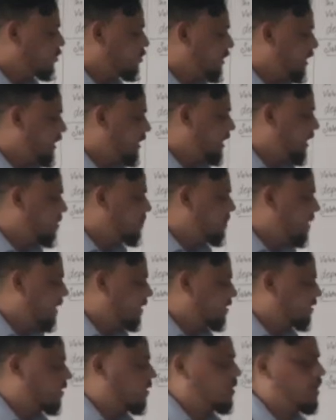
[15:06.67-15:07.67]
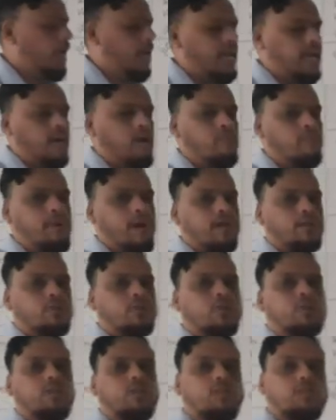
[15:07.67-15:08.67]
straight line method I have
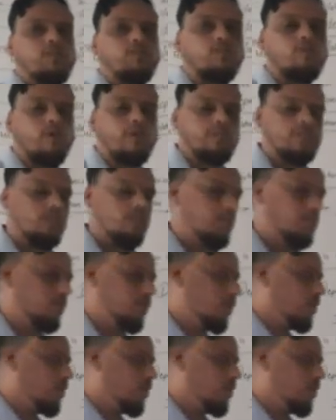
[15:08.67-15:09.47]
mentioned in the question number